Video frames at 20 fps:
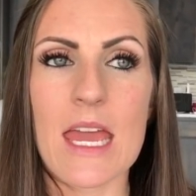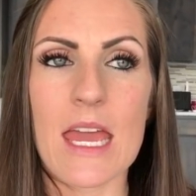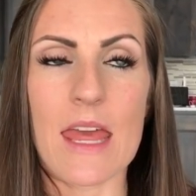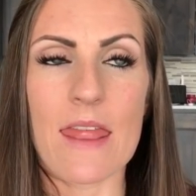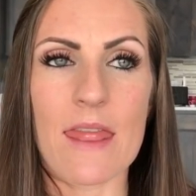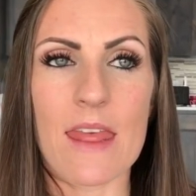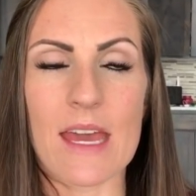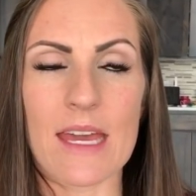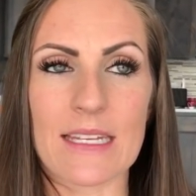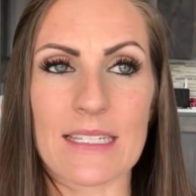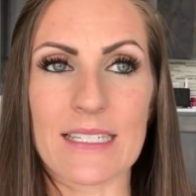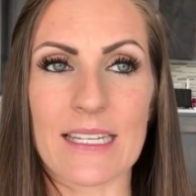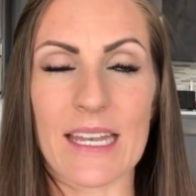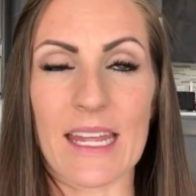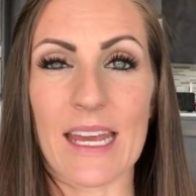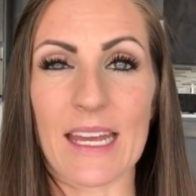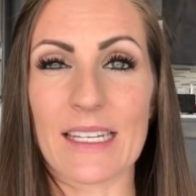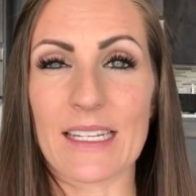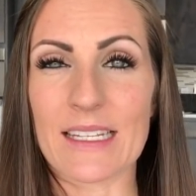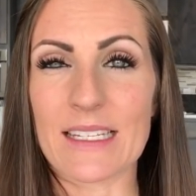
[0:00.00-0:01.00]
and then
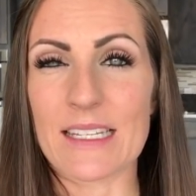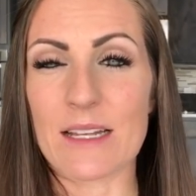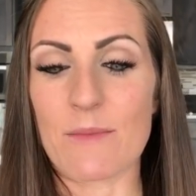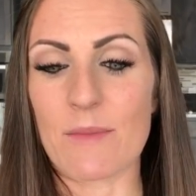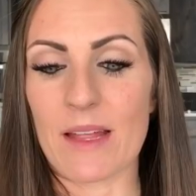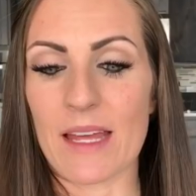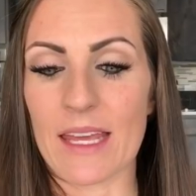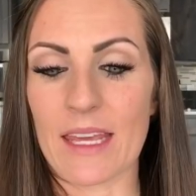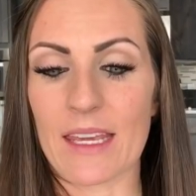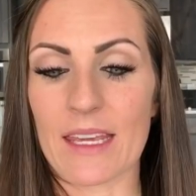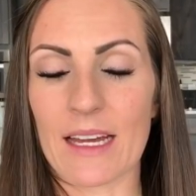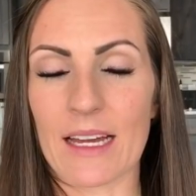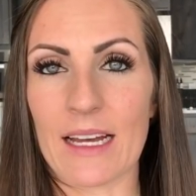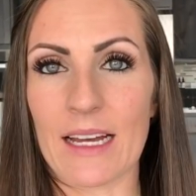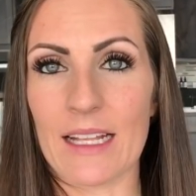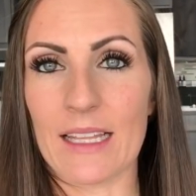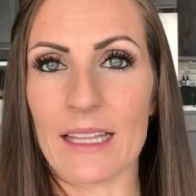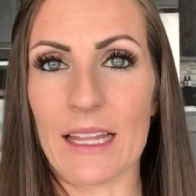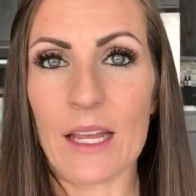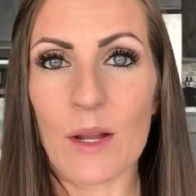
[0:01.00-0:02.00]
today I did some like
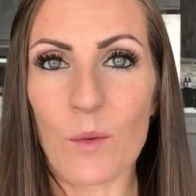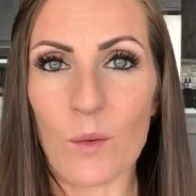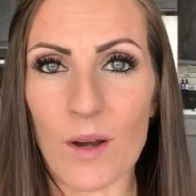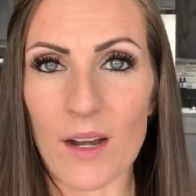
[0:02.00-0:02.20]
leg